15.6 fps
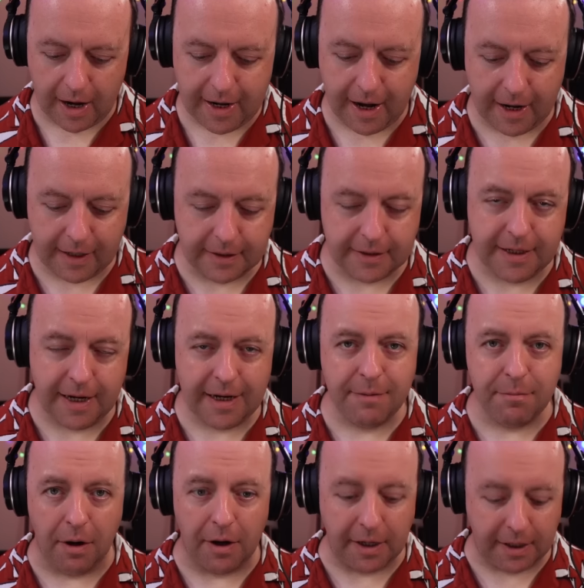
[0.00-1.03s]
I N
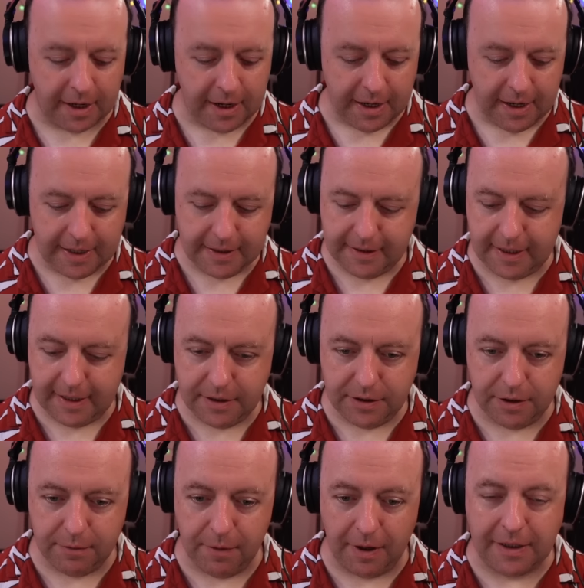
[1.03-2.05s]
T mic is these
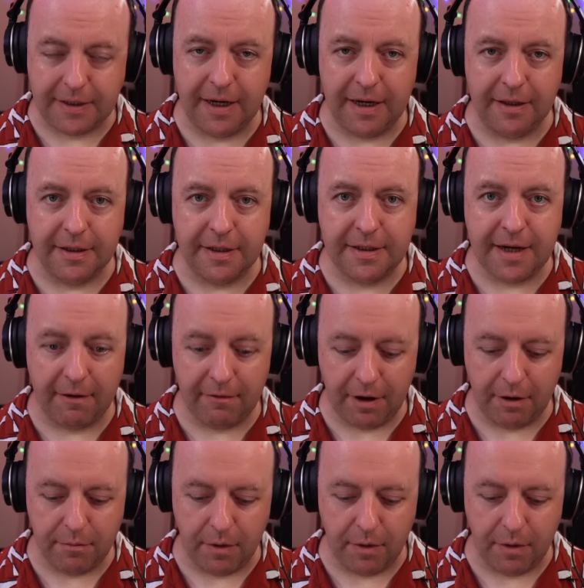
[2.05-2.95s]
two mics here, the stereo